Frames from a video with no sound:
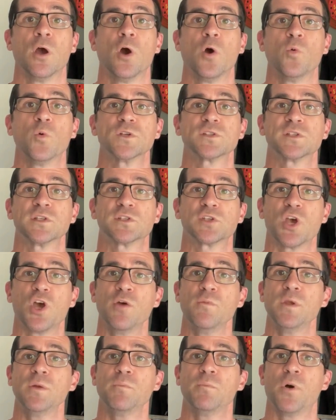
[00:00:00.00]
was
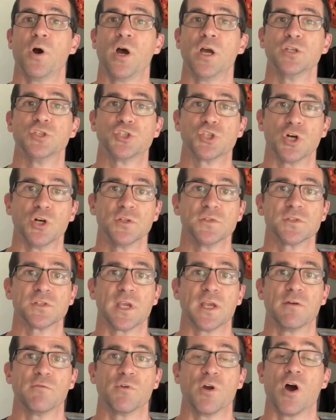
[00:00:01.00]
determined by Johns
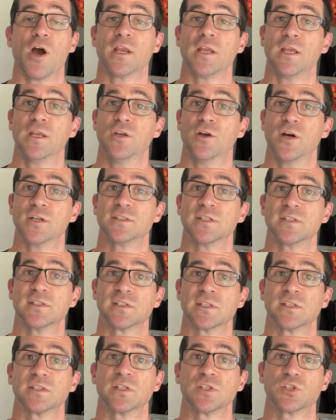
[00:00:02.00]
and Wright in
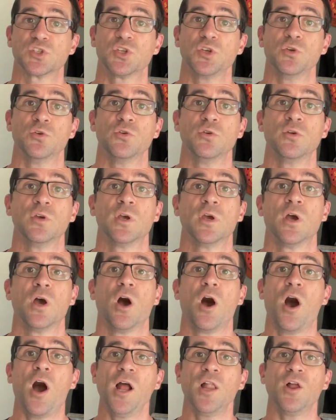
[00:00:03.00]
1962,
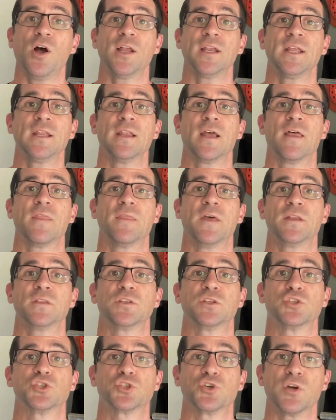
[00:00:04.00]
highlighting that
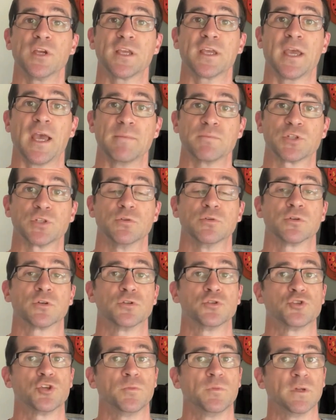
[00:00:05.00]
the joint capsule
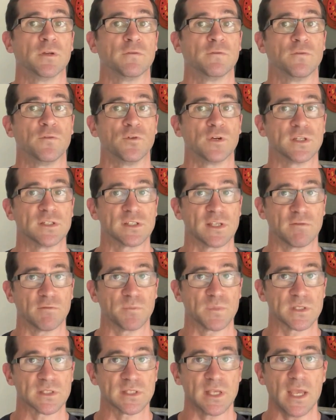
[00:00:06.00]
contributed
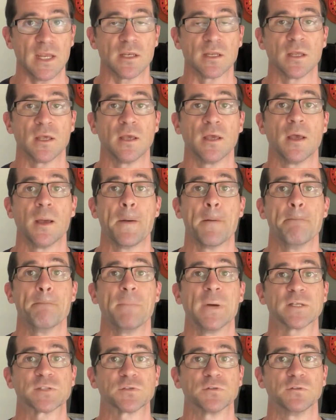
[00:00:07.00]
47%,
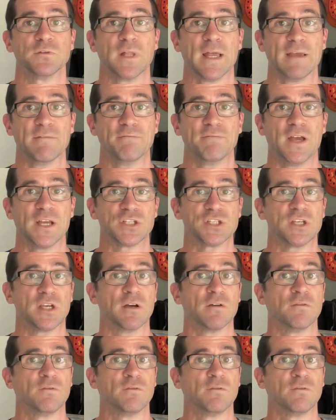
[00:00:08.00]
muscle and fascia